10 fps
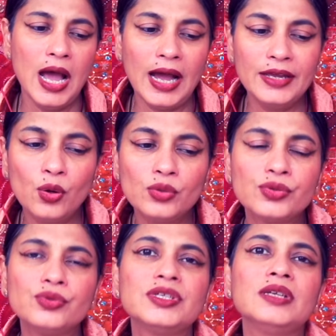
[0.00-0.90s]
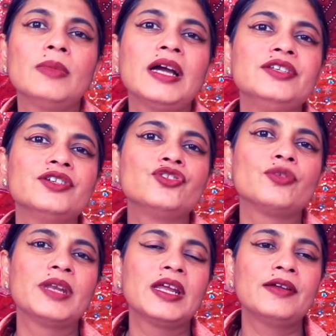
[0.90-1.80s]
I also see, my dear
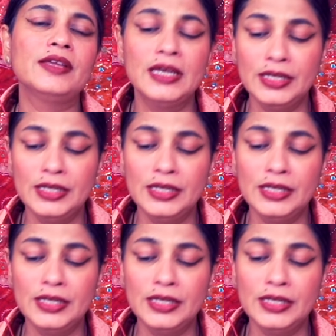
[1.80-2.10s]
Gemini